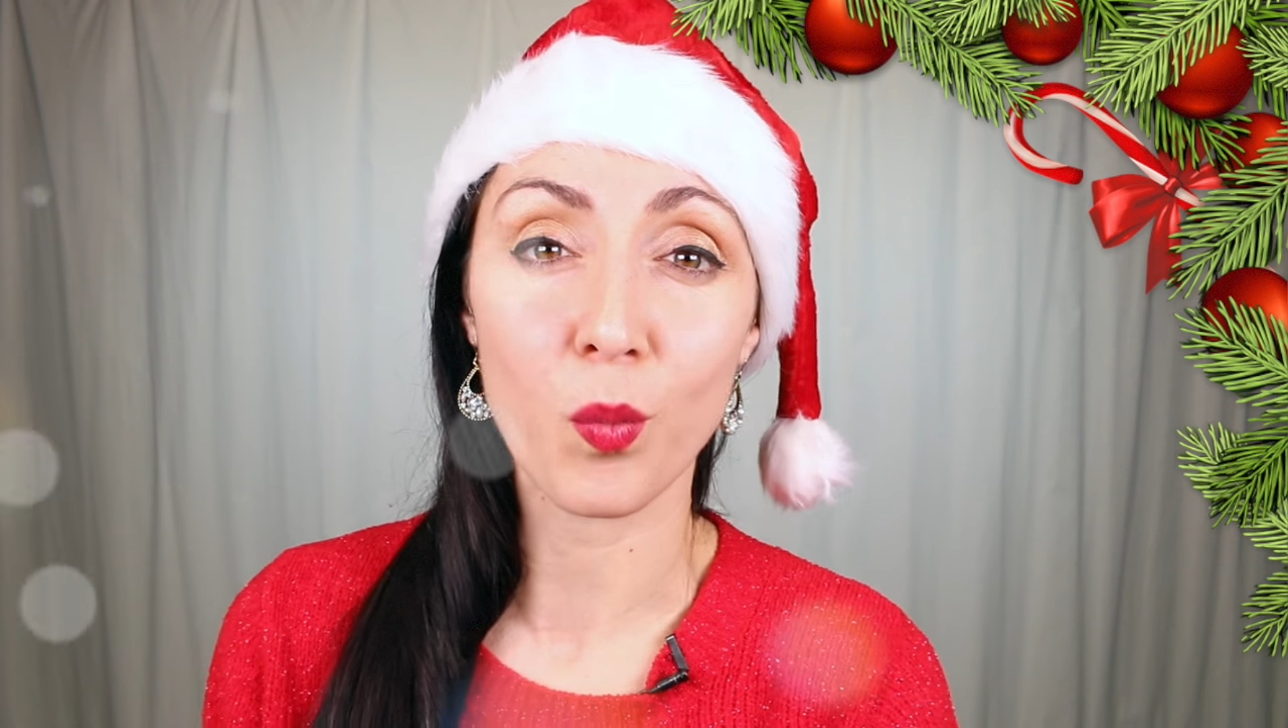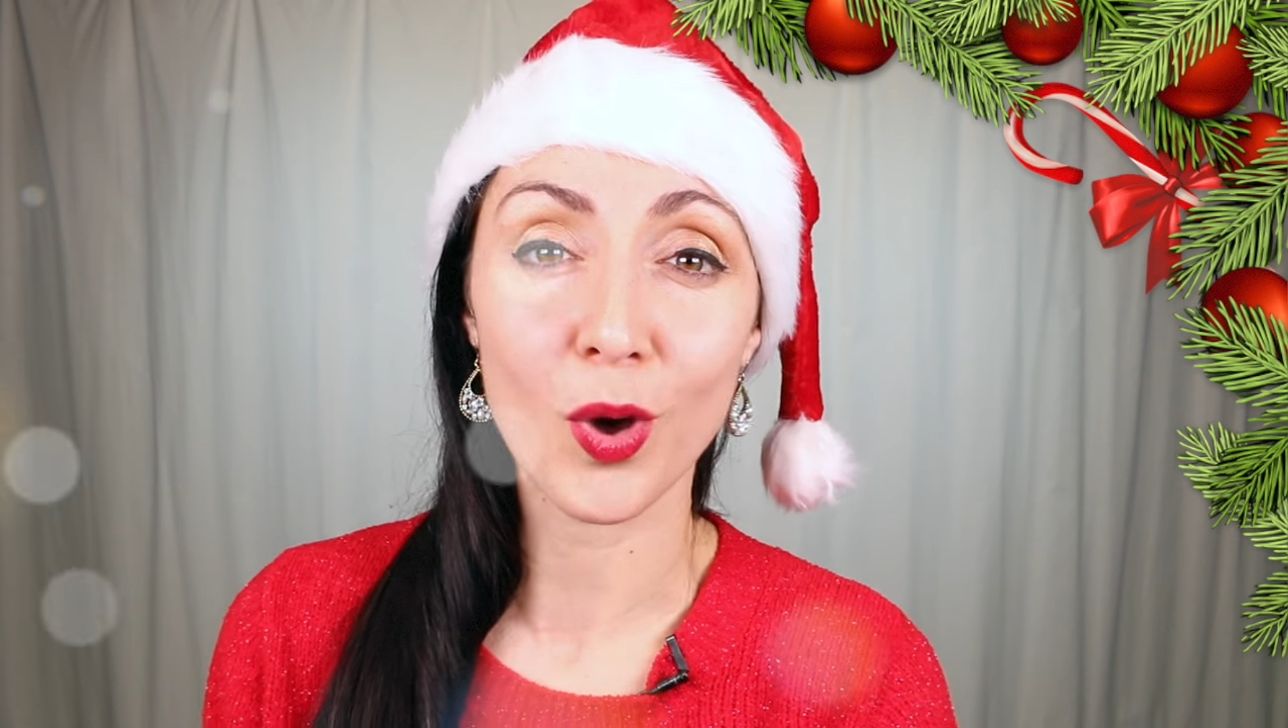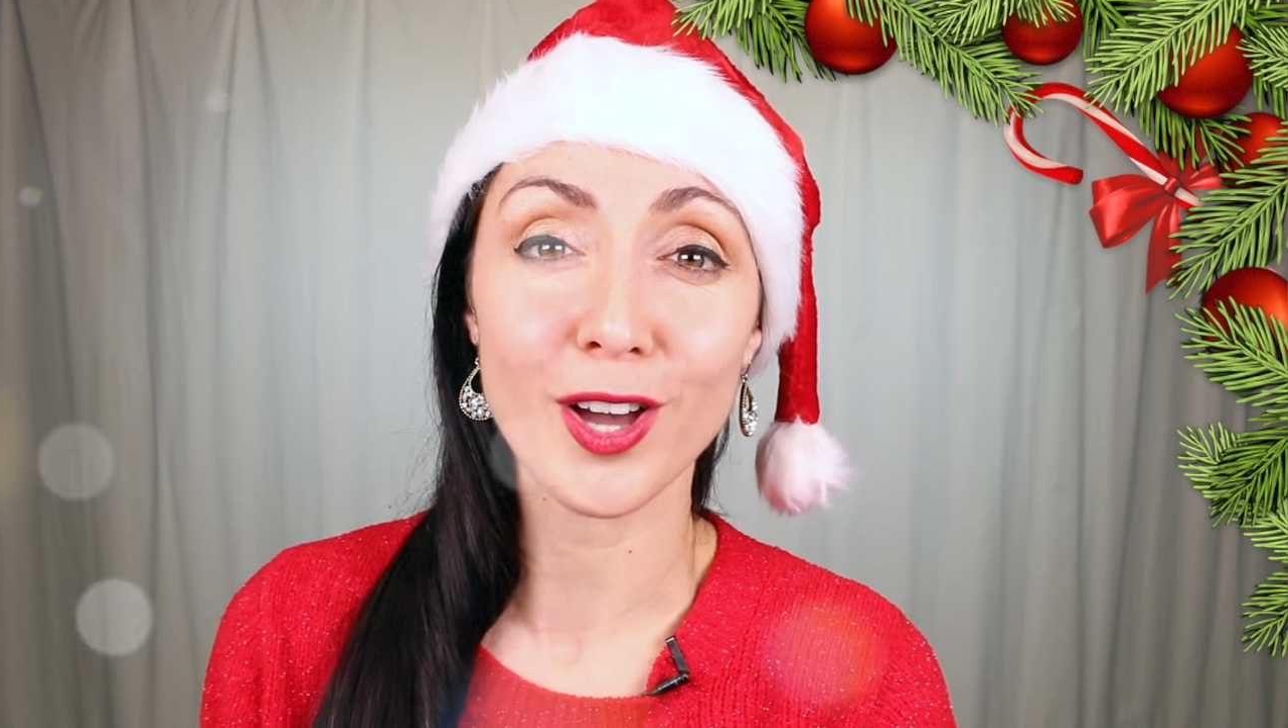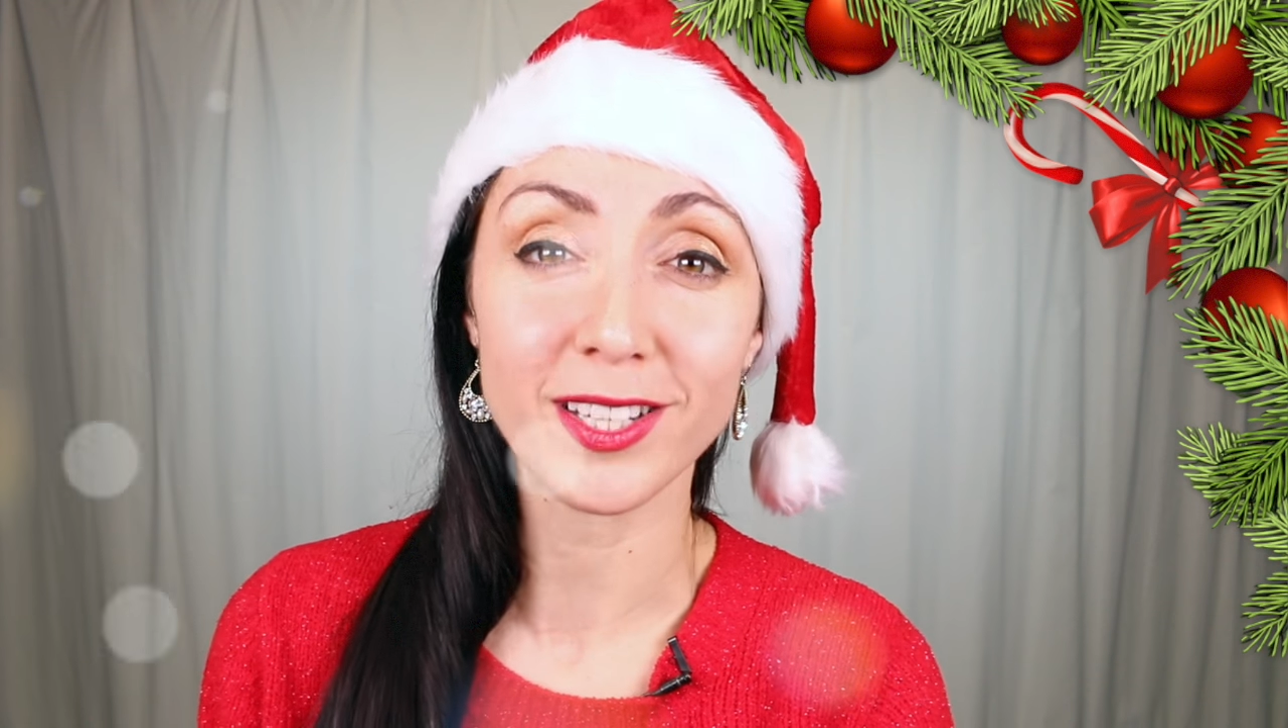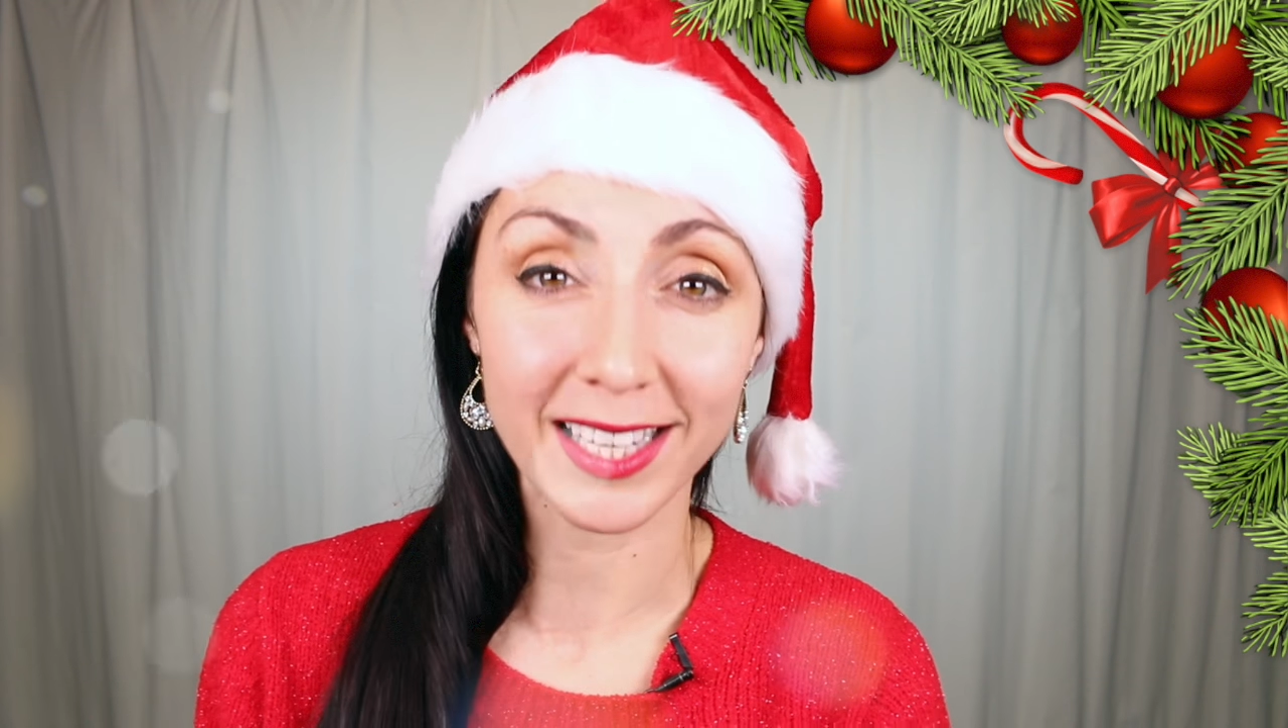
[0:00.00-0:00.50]

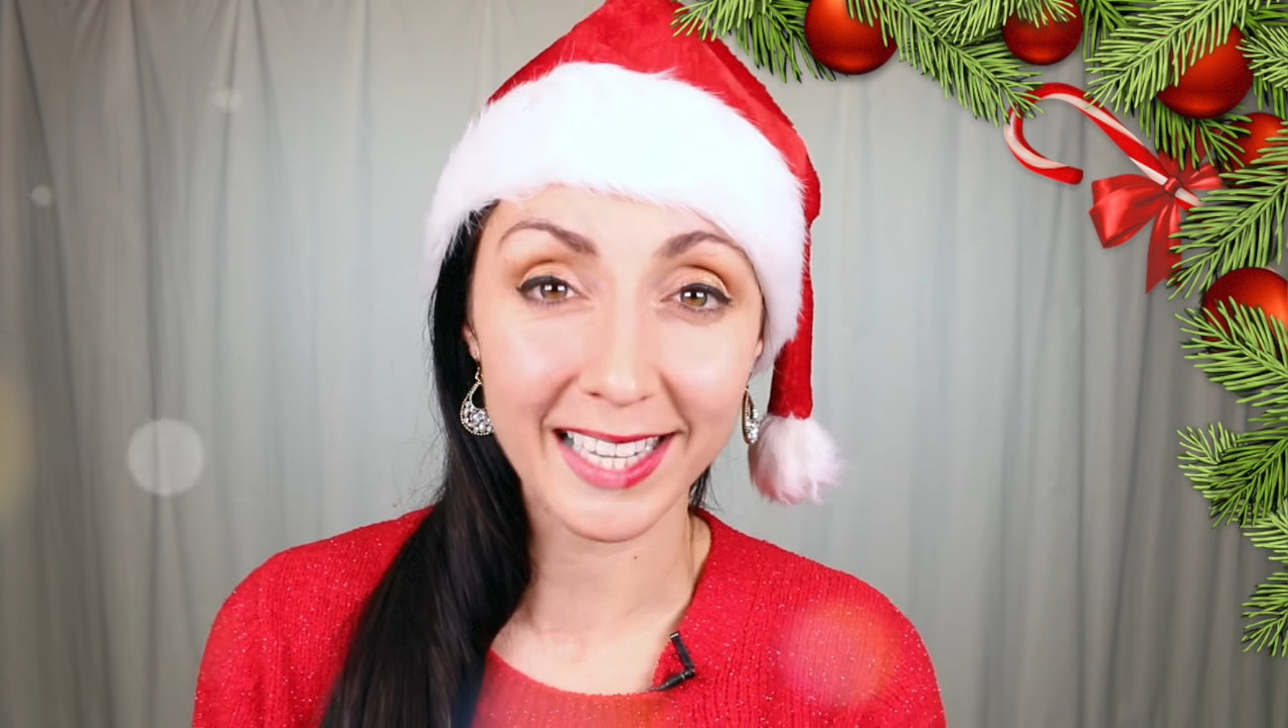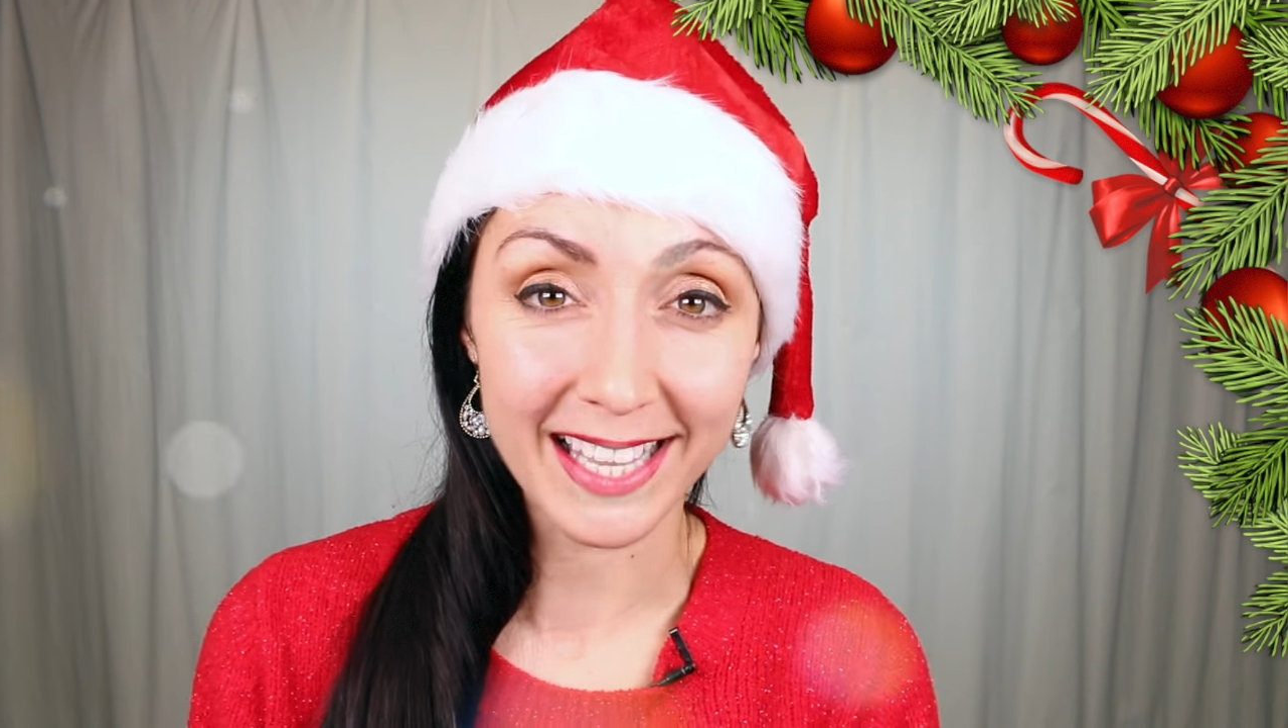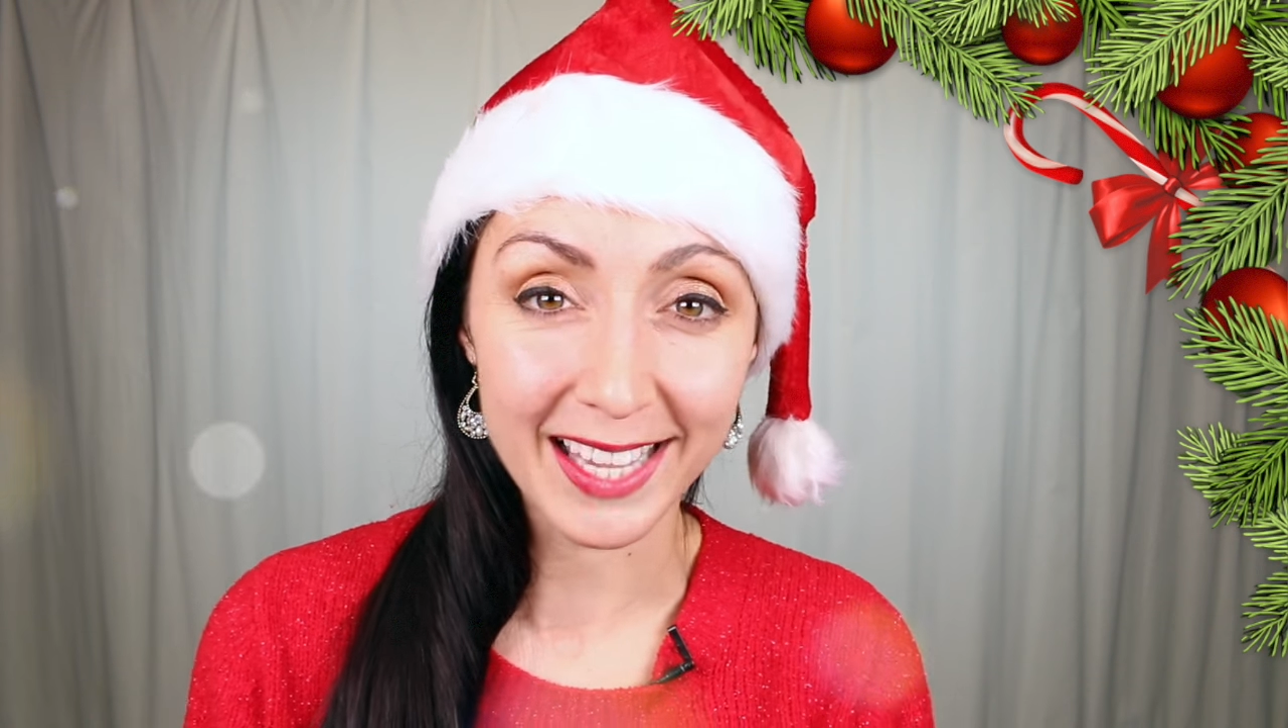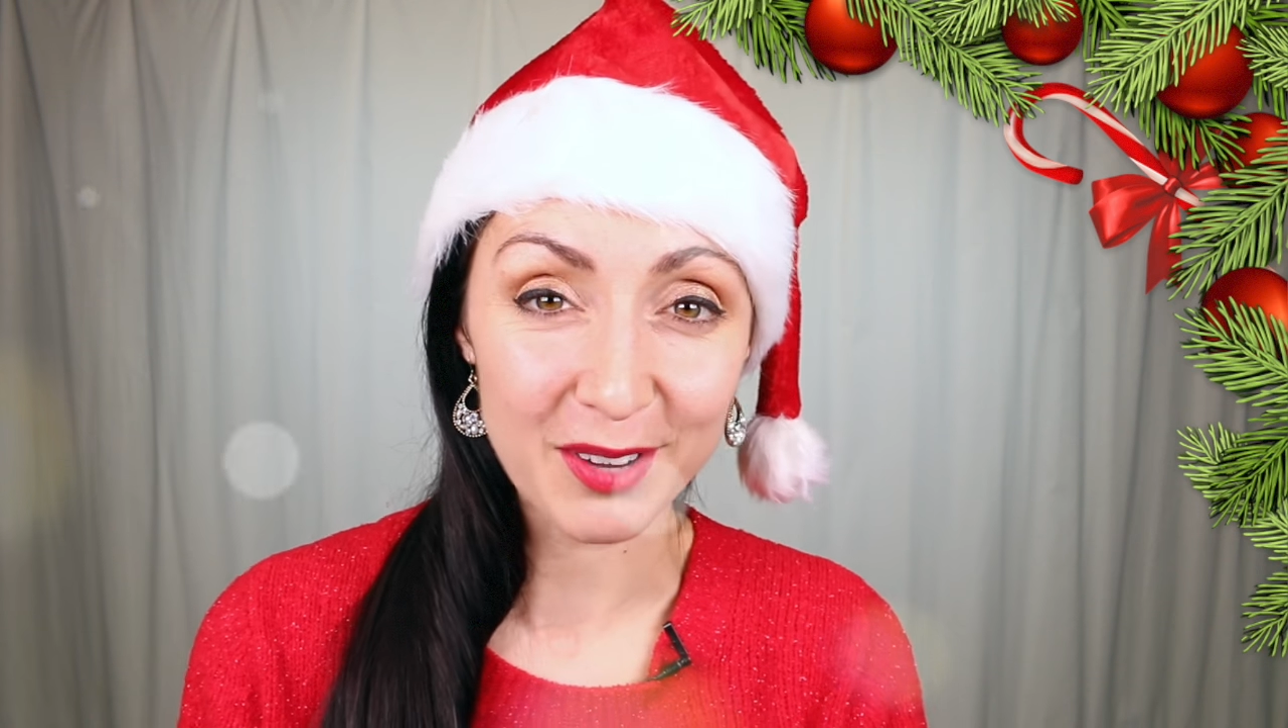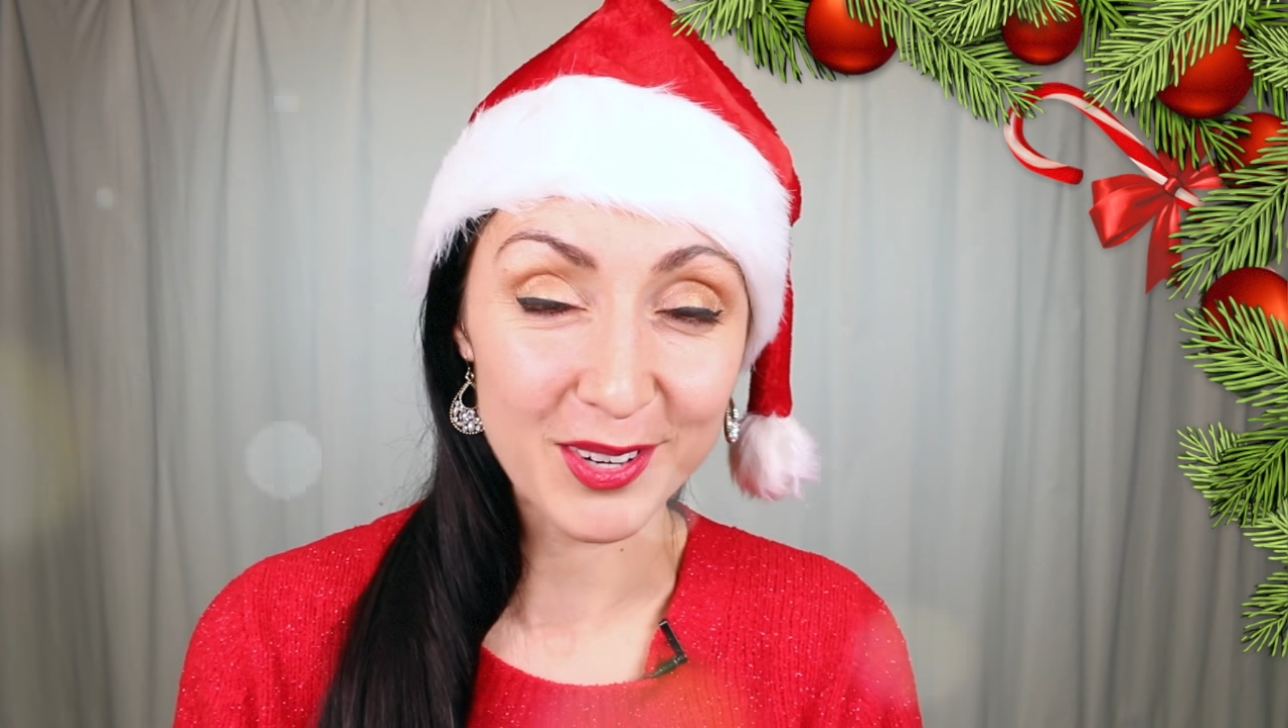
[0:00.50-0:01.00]
word clinic,